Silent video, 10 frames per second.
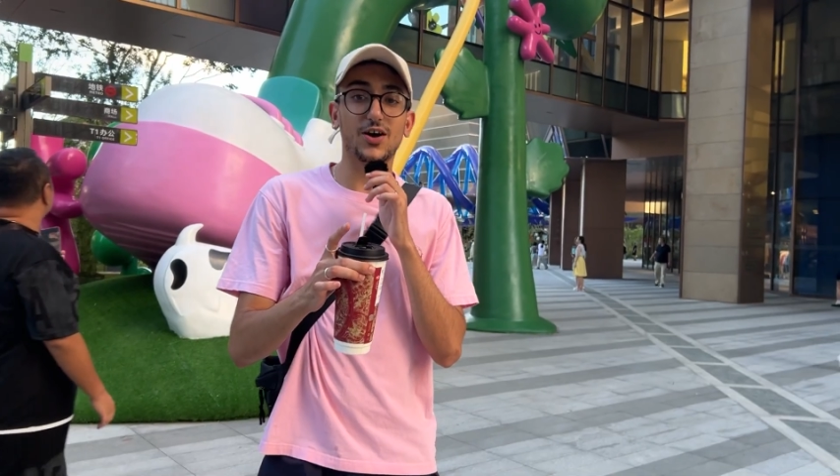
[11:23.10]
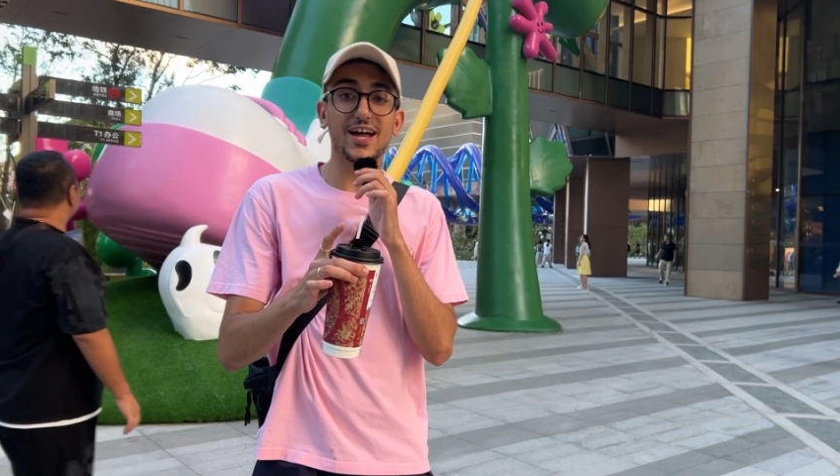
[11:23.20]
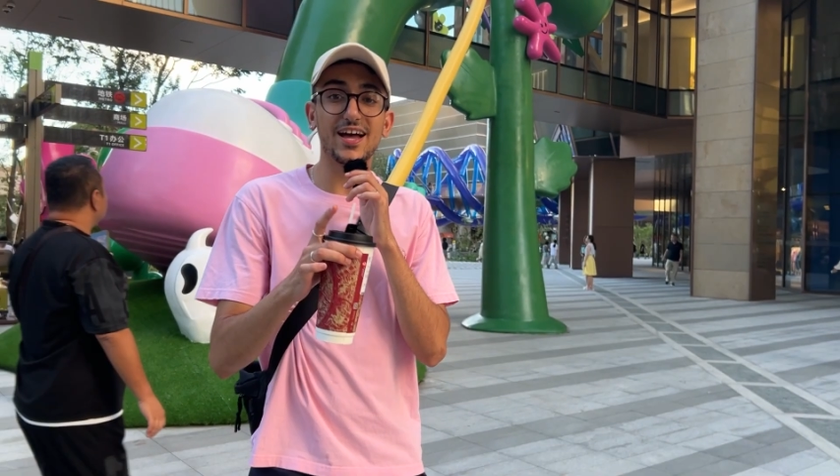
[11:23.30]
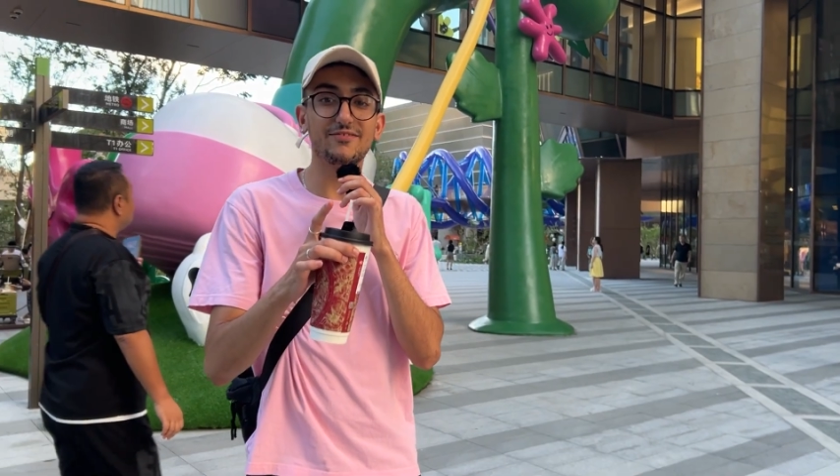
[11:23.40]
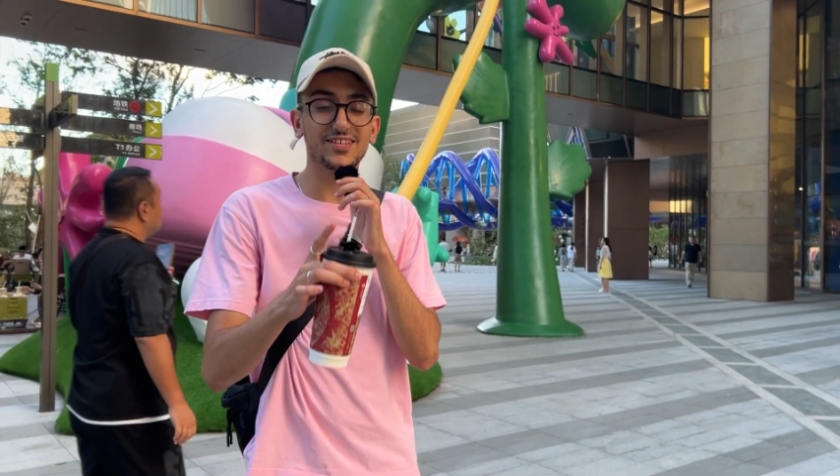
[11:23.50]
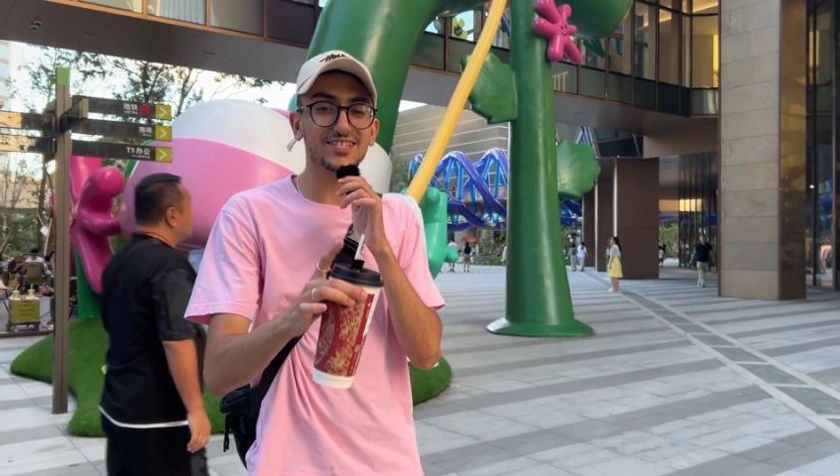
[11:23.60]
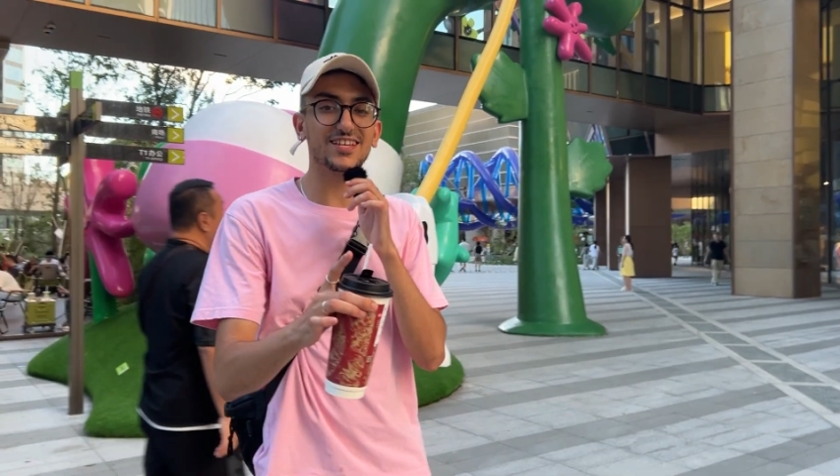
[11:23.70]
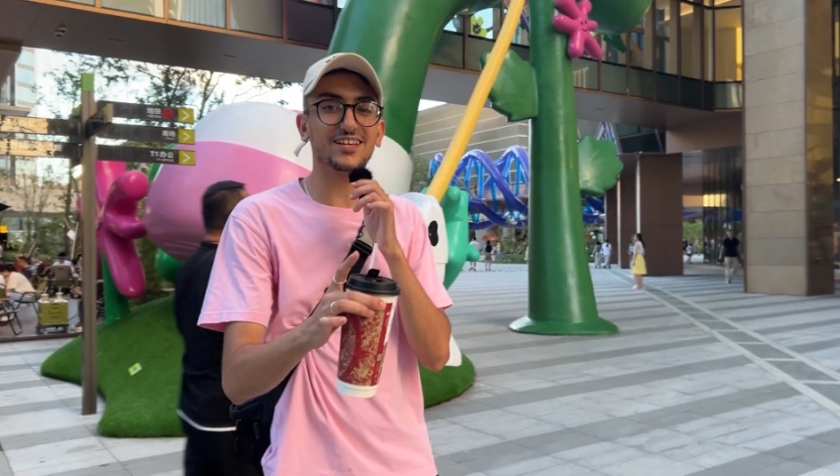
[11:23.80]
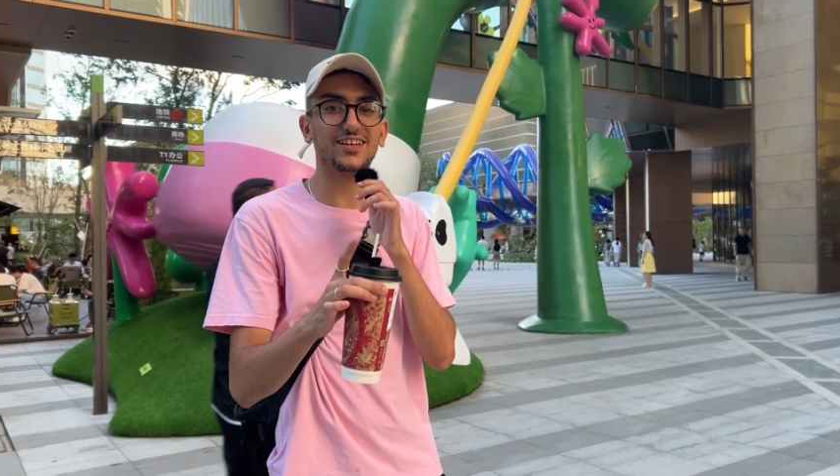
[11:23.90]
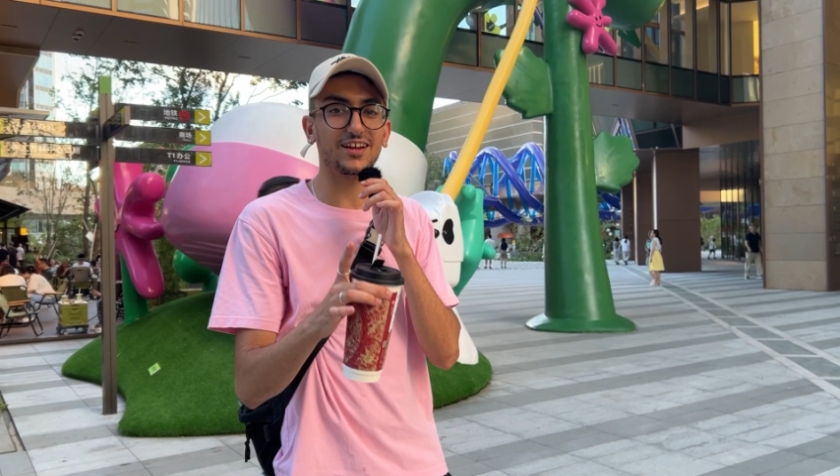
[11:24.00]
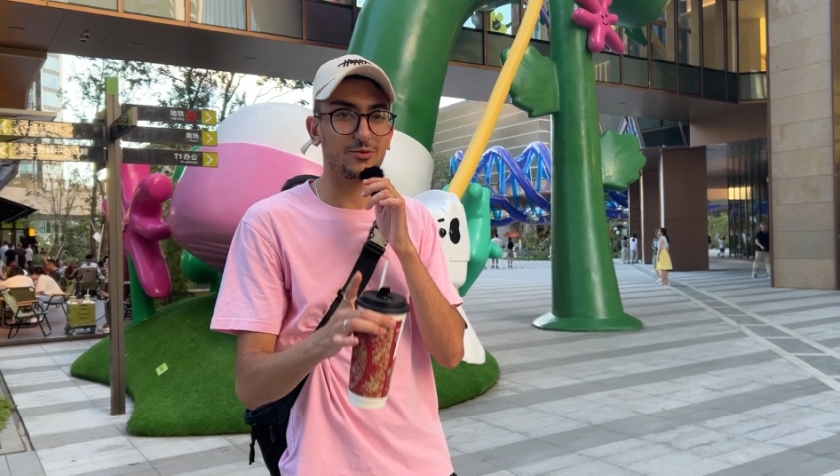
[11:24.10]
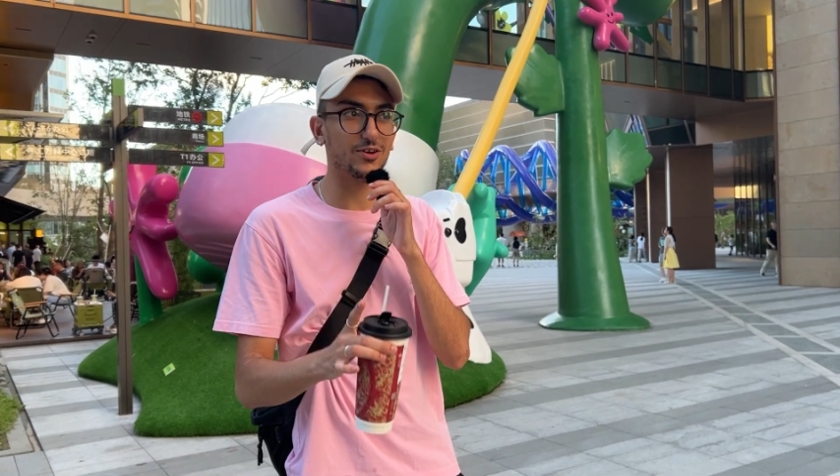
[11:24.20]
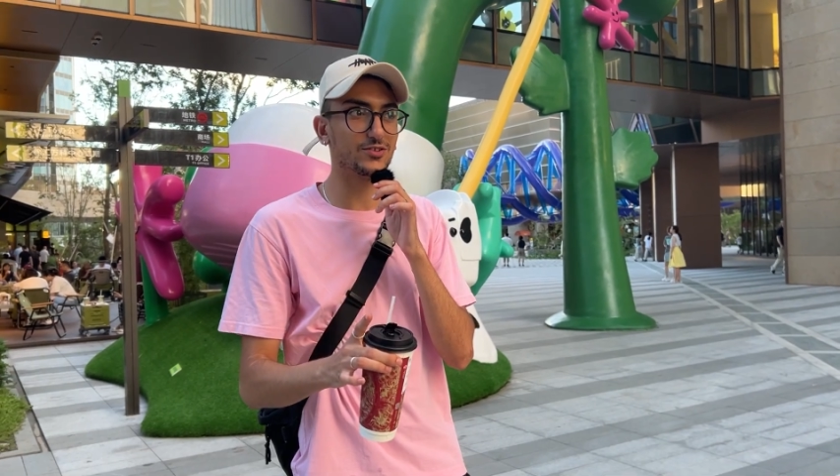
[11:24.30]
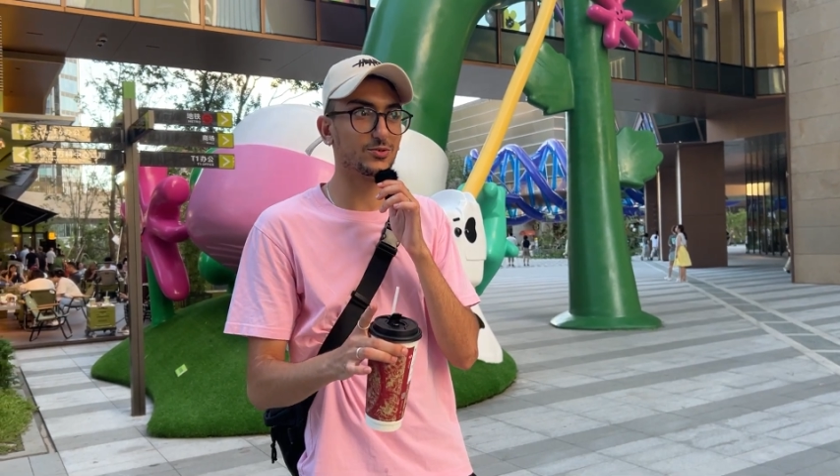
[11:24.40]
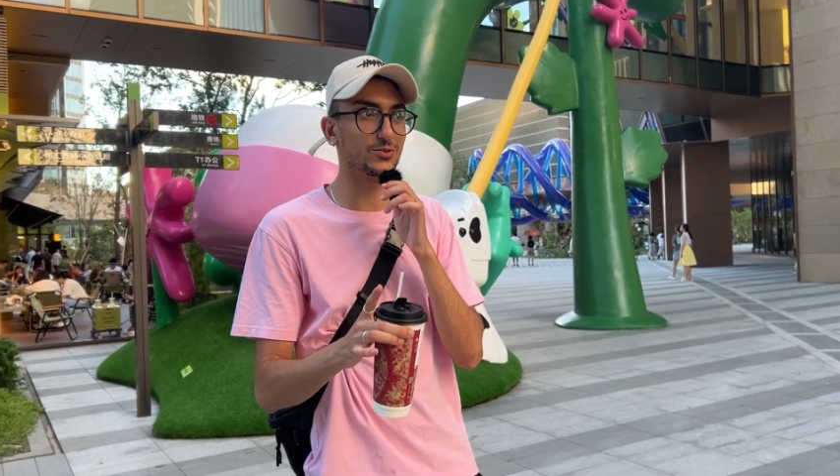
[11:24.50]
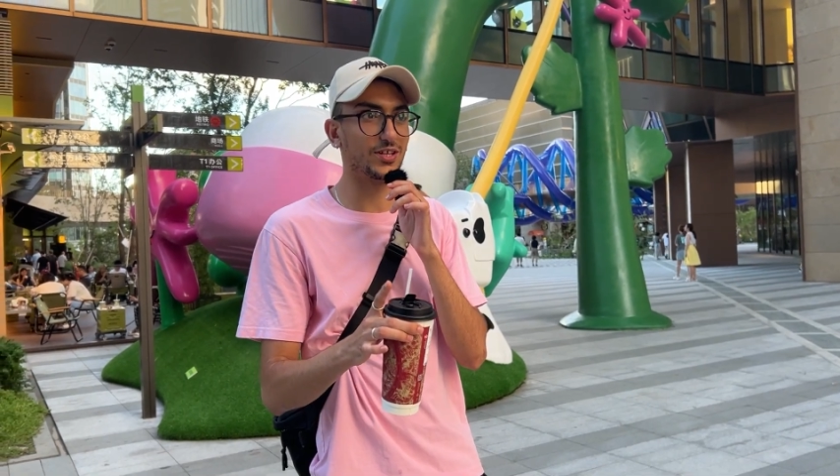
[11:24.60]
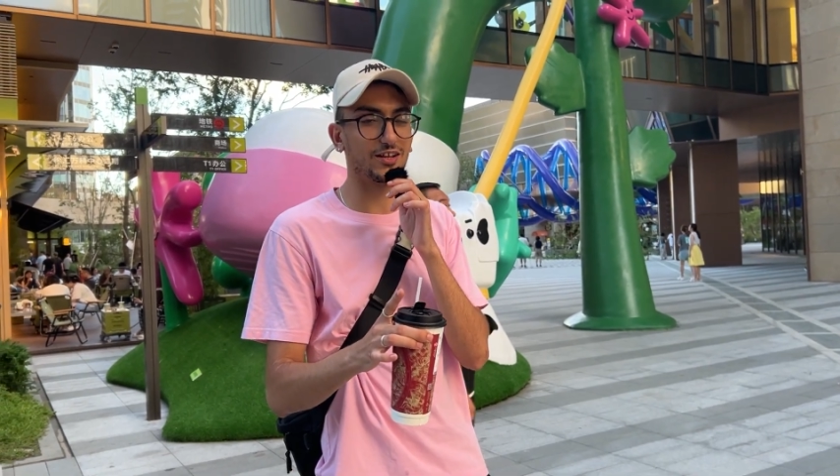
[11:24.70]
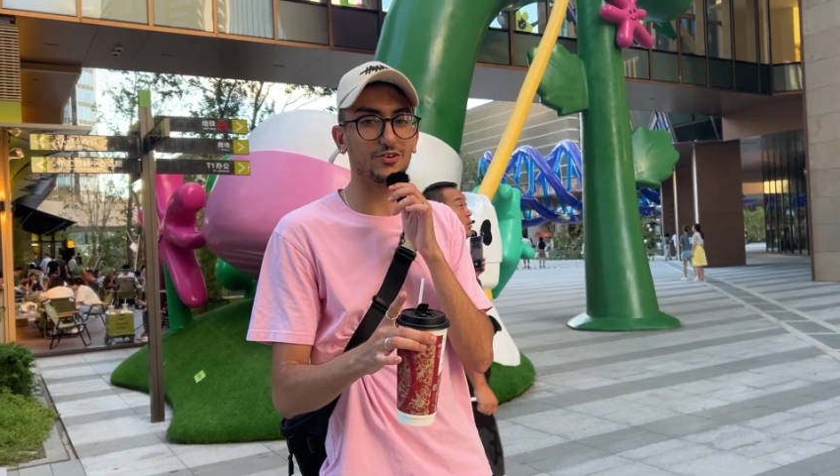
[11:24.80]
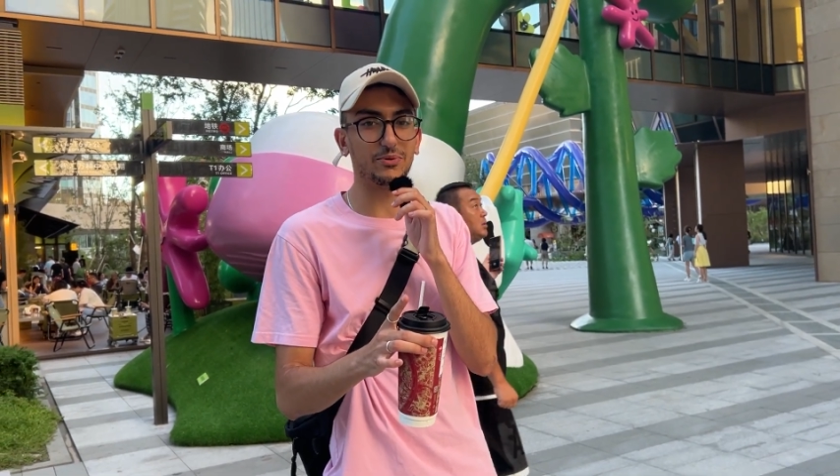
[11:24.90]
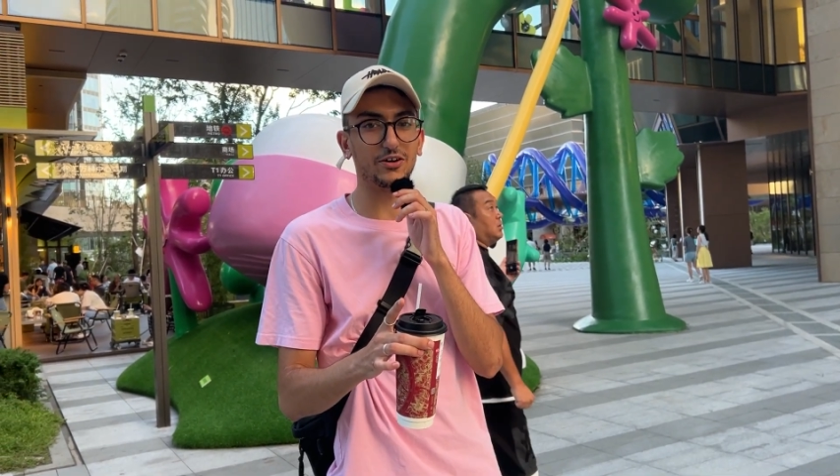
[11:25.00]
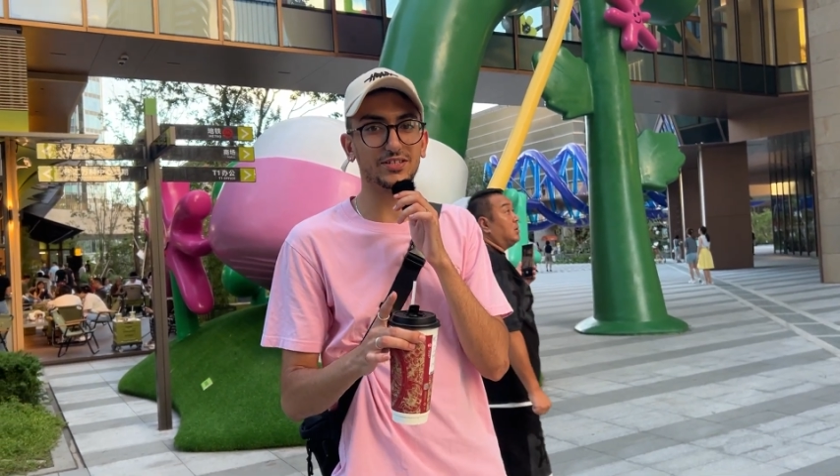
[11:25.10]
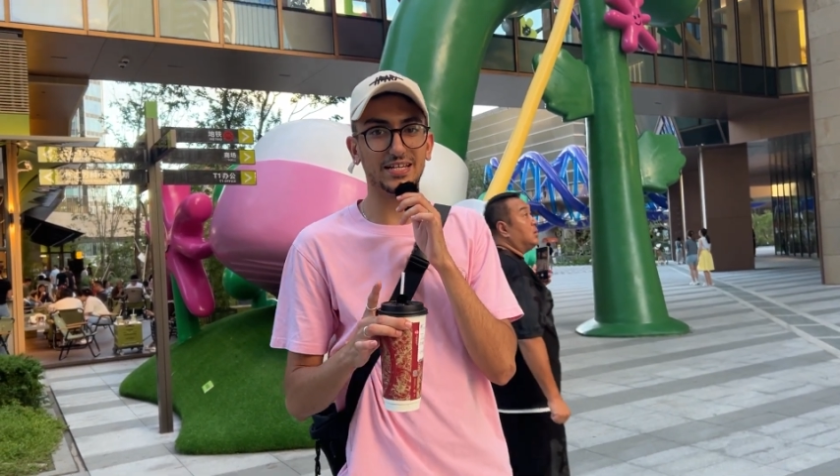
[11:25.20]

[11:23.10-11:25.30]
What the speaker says: I have this thing that I want to tell you about